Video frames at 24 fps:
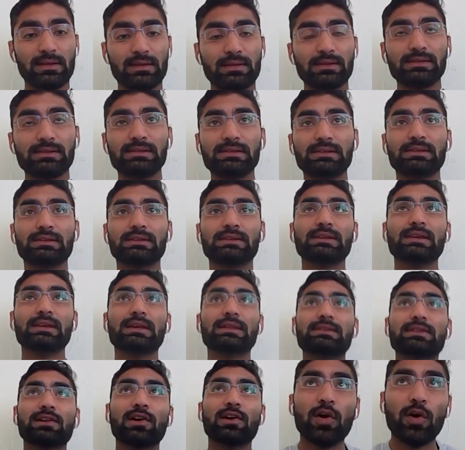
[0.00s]

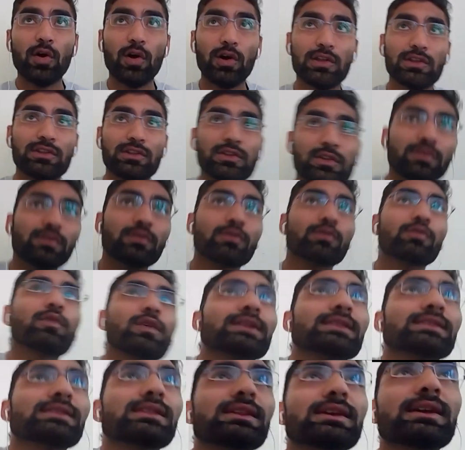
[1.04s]
yes. Also,
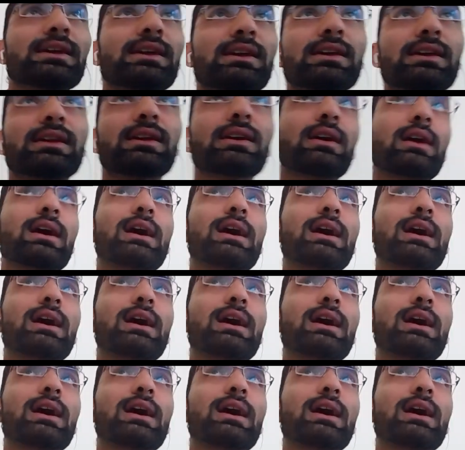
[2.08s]
one thing